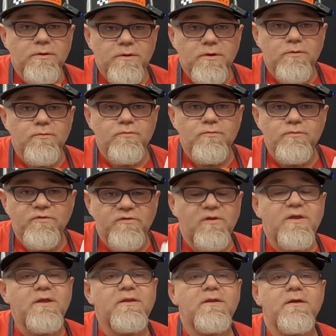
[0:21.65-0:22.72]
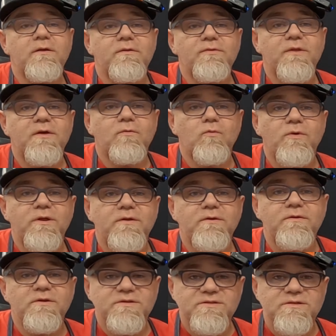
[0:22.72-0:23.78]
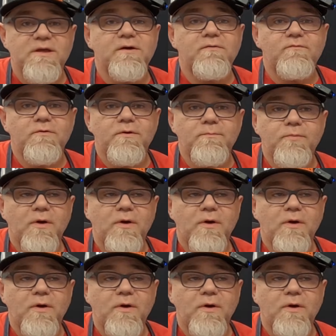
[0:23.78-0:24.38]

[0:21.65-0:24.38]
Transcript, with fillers: you've seen that we discovered a